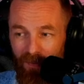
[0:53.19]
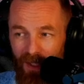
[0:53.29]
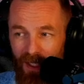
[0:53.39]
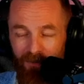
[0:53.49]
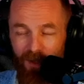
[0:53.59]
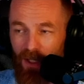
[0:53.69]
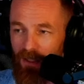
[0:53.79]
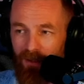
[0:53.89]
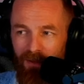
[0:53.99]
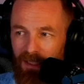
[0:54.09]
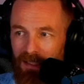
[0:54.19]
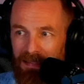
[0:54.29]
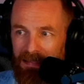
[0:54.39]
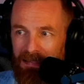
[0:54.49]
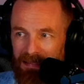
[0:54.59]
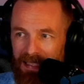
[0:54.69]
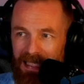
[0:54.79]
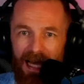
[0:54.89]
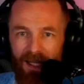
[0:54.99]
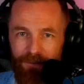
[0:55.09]
If not,
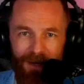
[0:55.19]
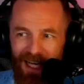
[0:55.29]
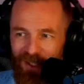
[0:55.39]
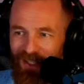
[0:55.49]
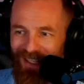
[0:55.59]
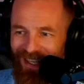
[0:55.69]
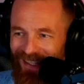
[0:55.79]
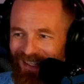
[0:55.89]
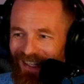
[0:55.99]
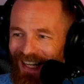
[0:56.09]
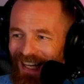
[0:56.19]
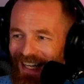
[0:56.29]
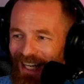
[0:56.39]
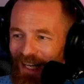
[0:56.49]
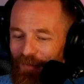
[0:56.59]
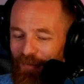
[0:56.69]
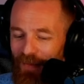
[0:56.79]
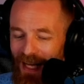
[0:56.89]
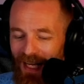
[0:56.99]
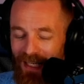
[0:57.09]
yeah, let's find out together.
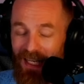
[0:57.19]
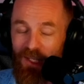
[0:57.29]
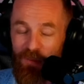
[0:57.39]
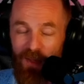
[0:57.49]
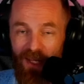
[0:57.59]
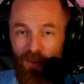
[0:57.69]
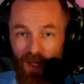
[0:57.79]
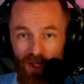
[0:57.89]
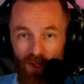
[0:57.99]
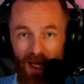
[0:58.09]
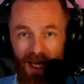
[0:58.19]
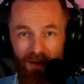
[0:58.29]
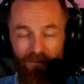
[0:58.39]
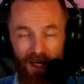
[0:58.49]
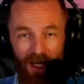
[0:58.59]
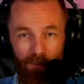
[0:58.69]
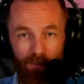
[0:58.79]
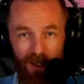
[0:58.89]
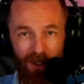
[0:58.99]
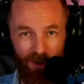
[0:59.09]
And it is, by the way, you have a
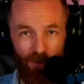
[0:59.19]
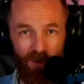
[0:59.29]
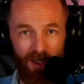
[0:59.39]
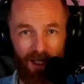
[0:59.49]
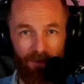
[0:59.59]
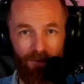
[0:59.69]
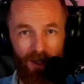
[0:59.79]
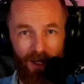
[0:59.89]
product, you sell it for